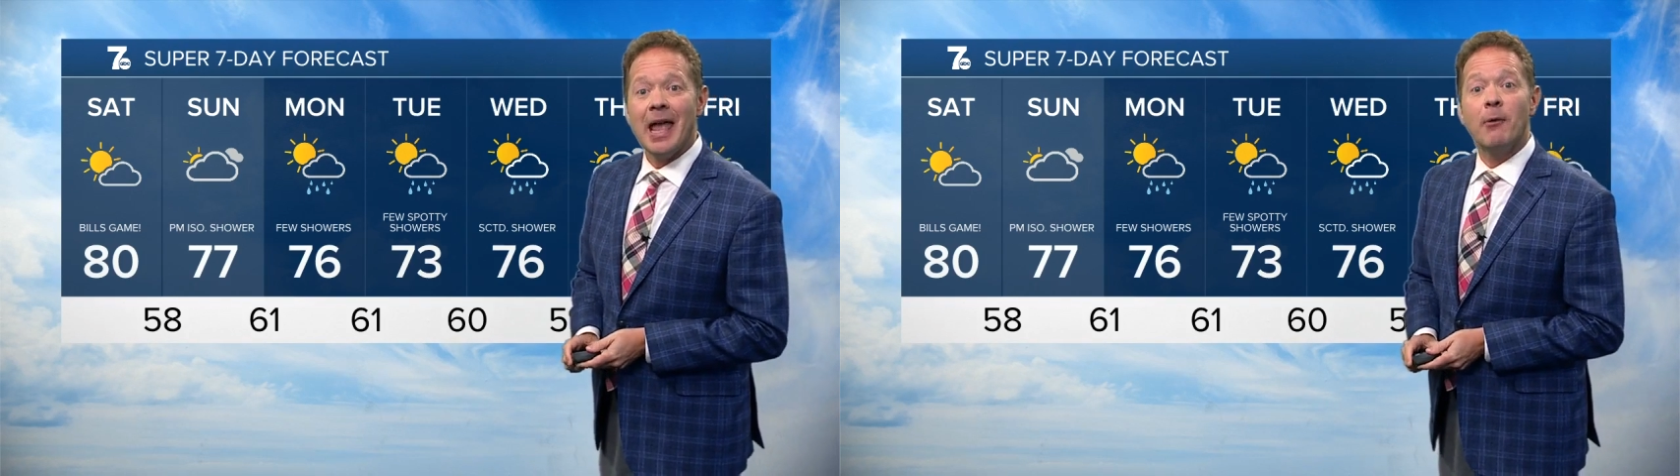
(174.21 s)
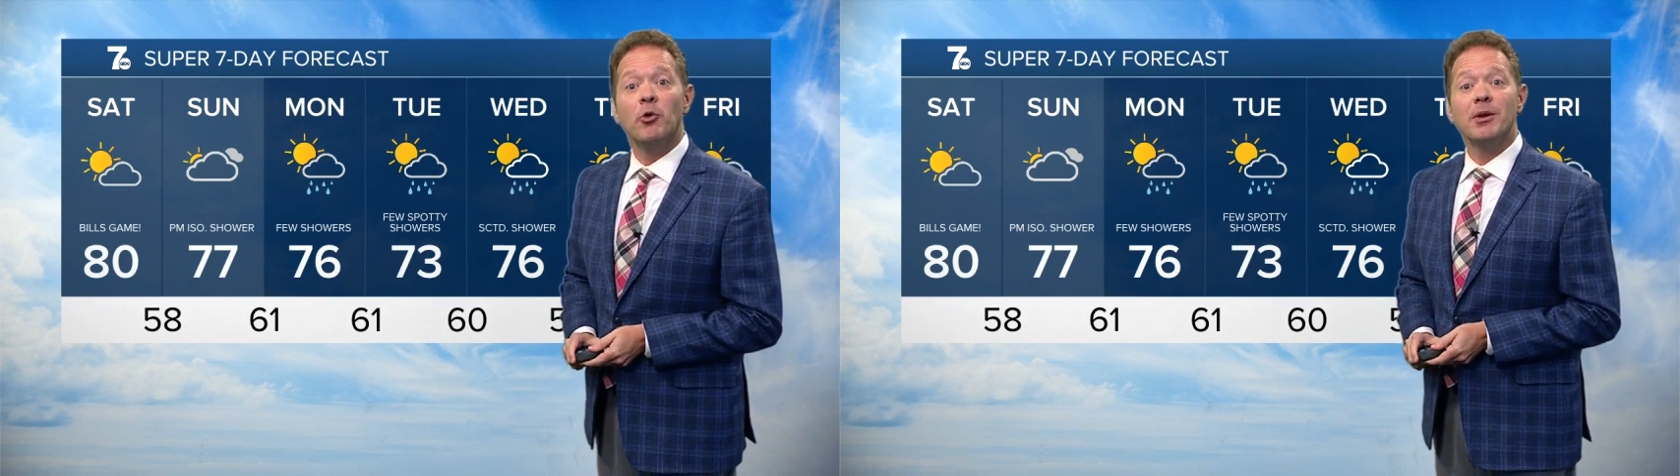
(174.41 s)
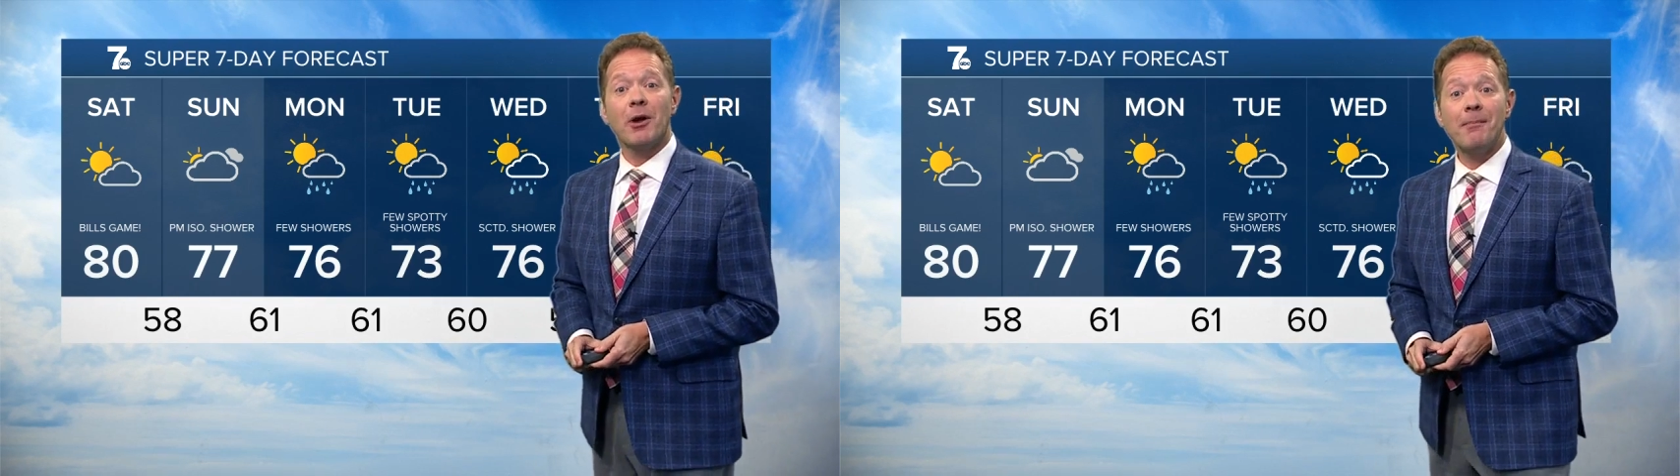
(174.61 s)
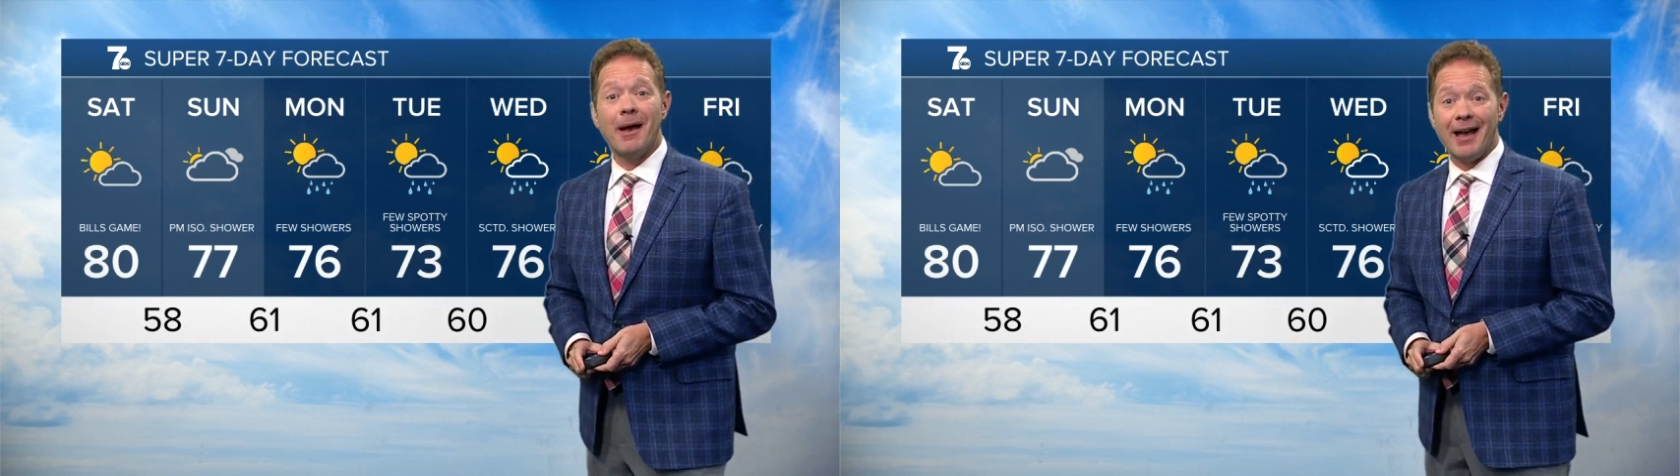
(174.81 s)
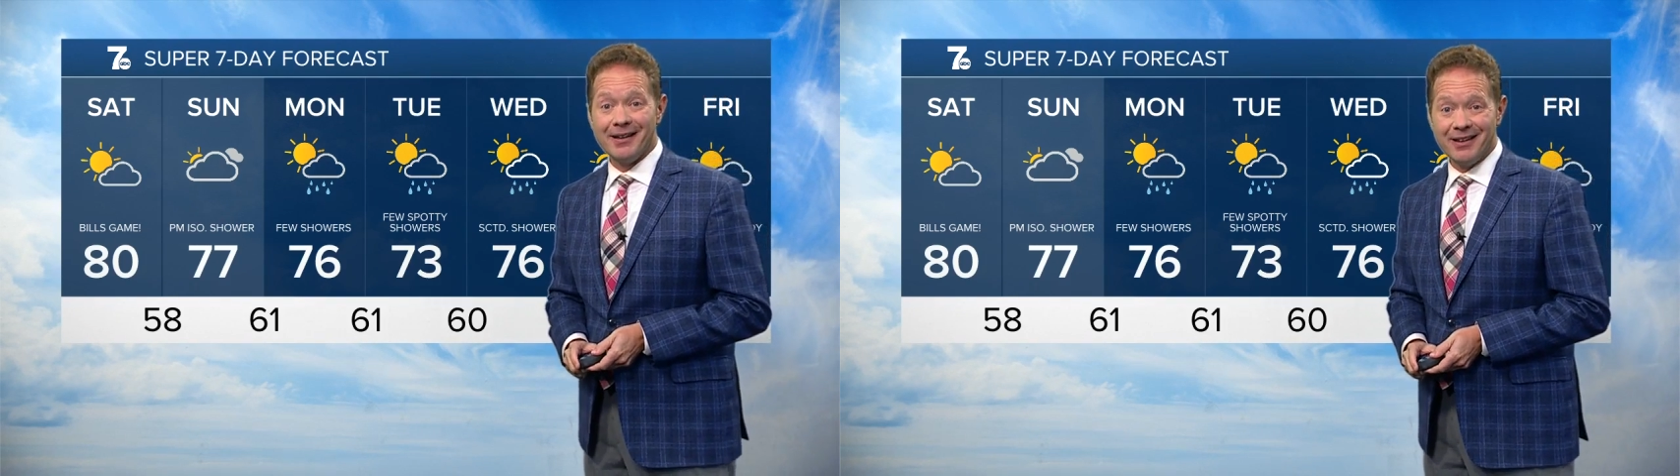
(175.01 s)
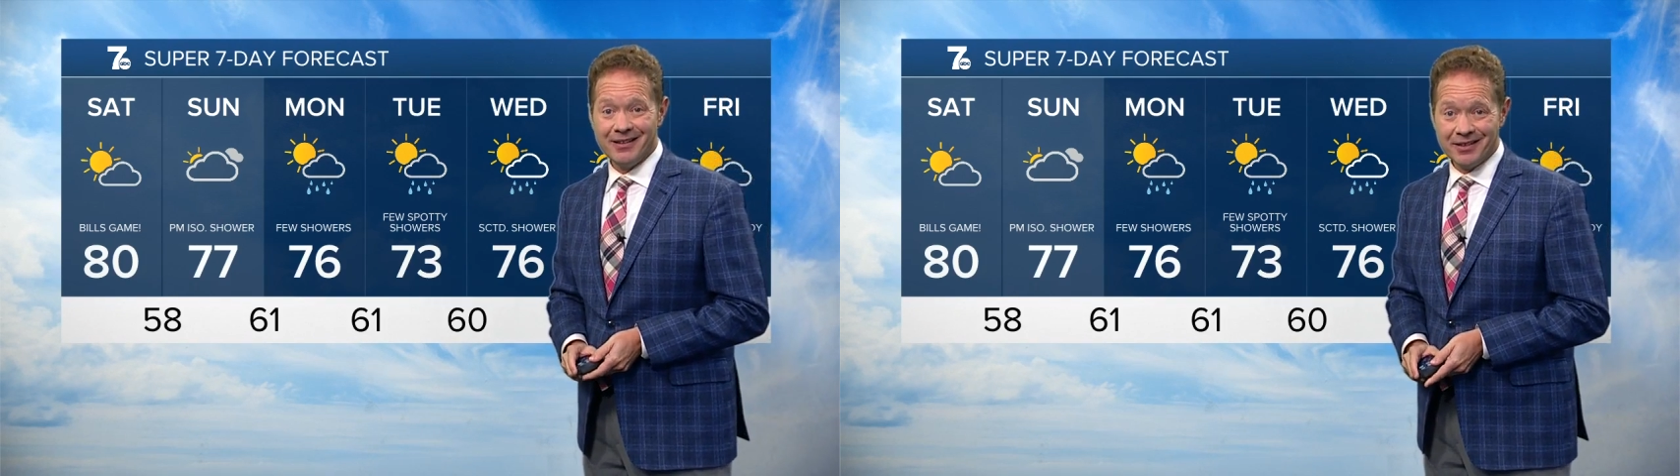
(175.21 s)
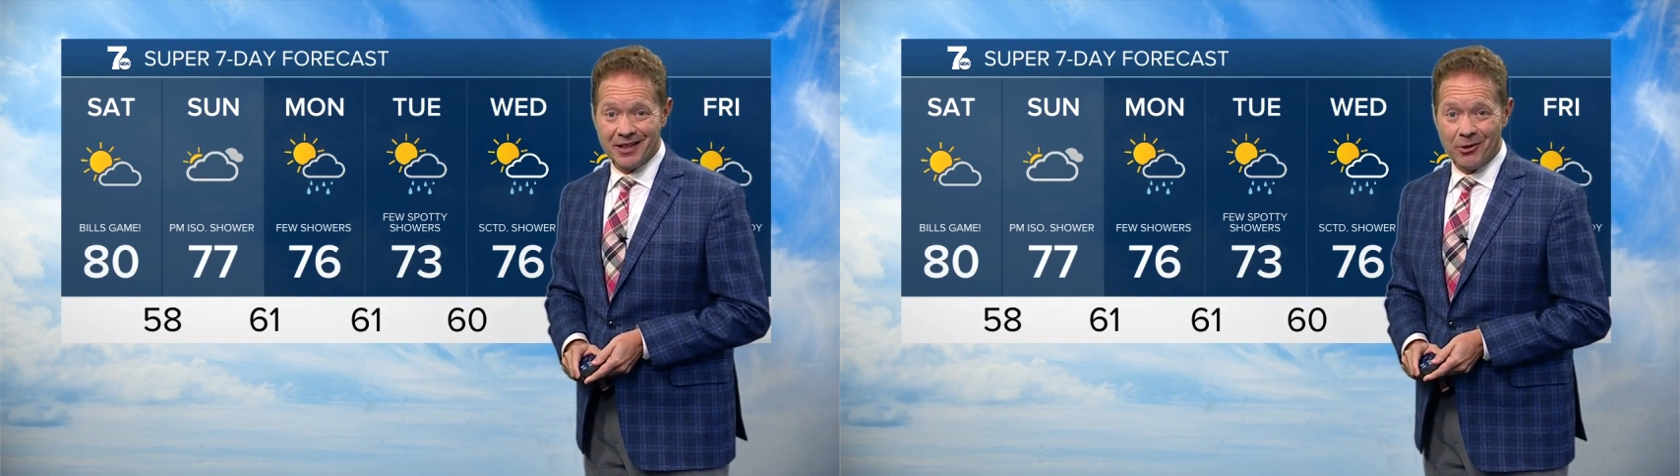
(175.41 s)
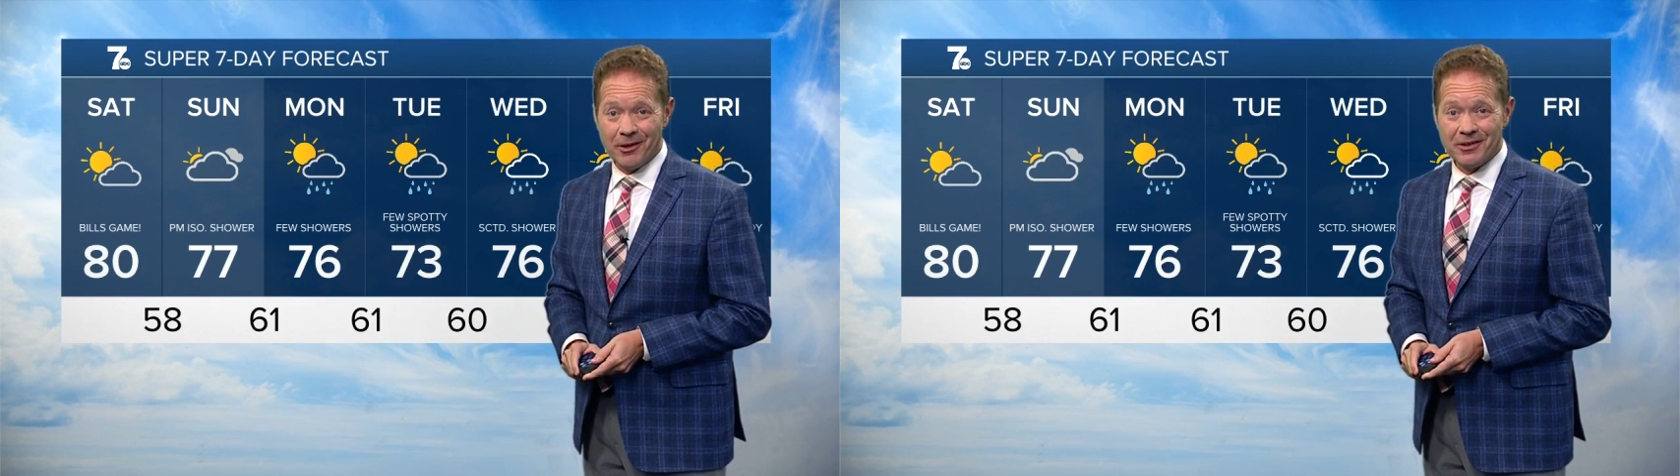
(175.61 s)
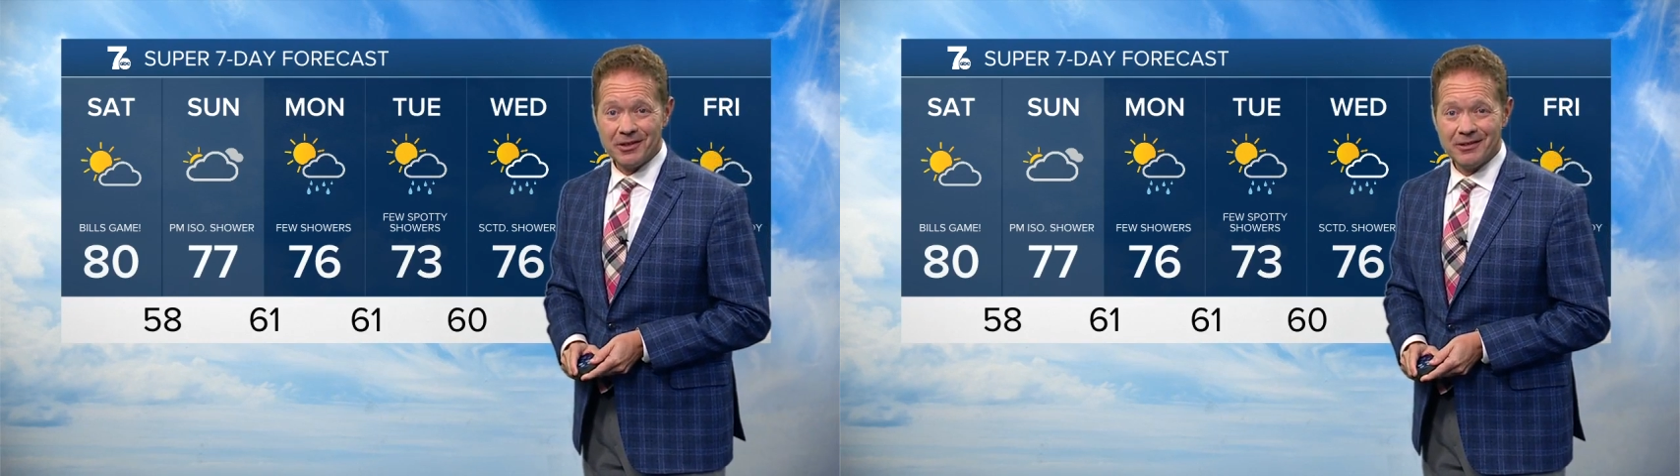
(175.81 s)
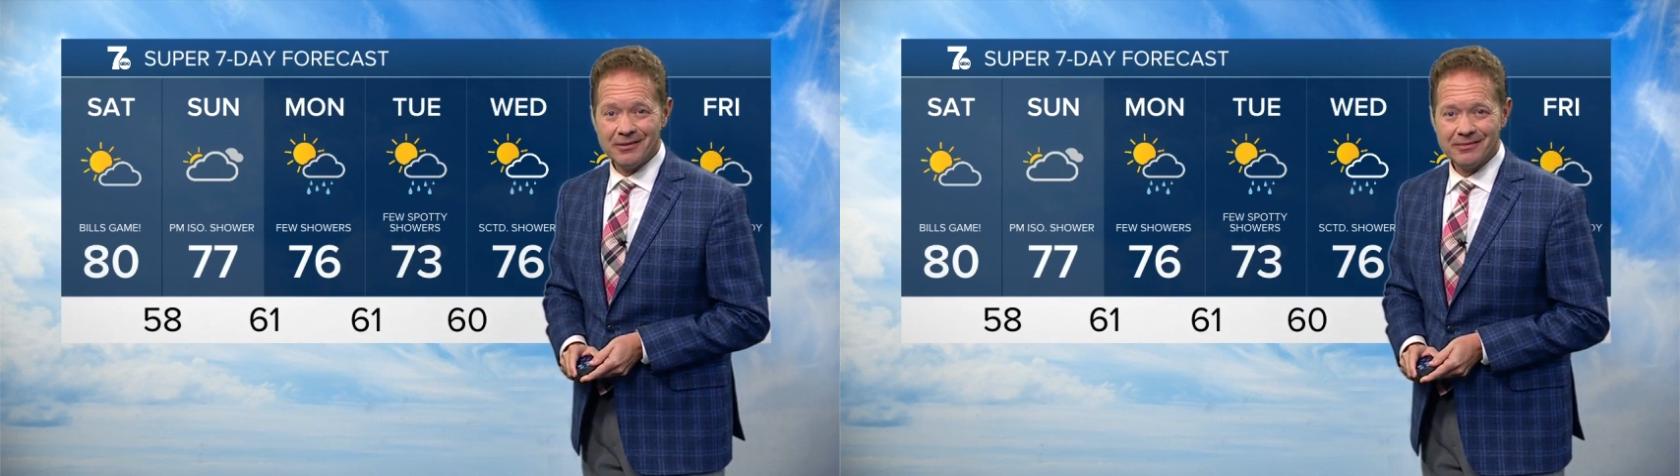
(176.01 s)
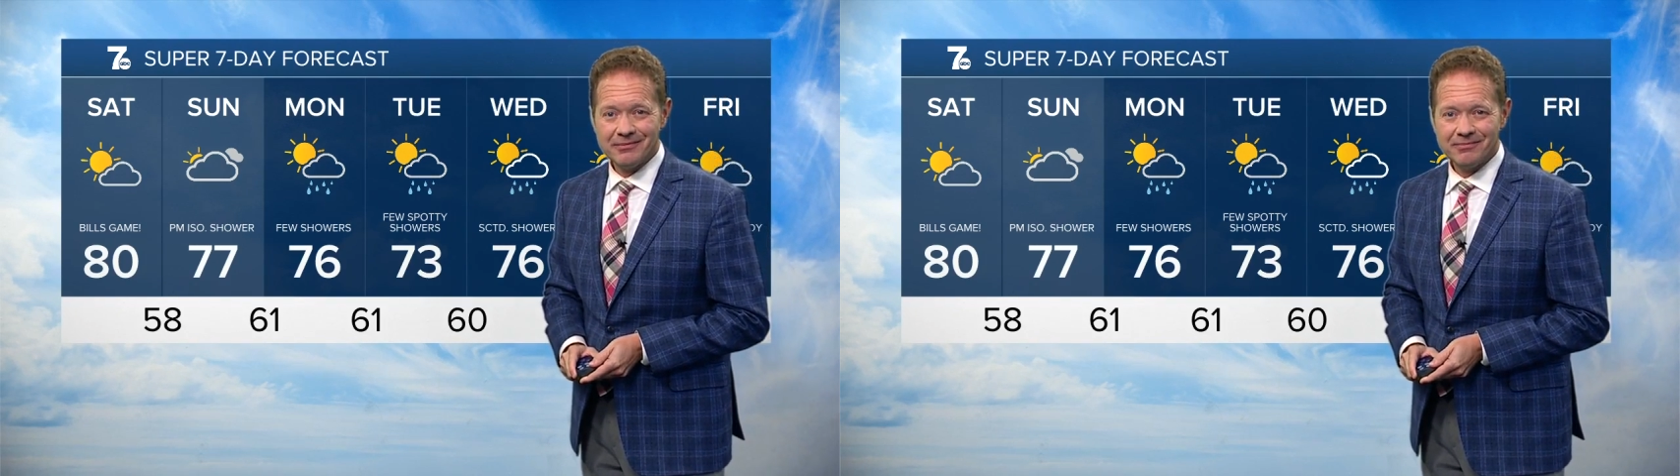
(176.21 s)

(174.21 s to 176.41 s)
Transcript: And we'll be right back. Stay with us.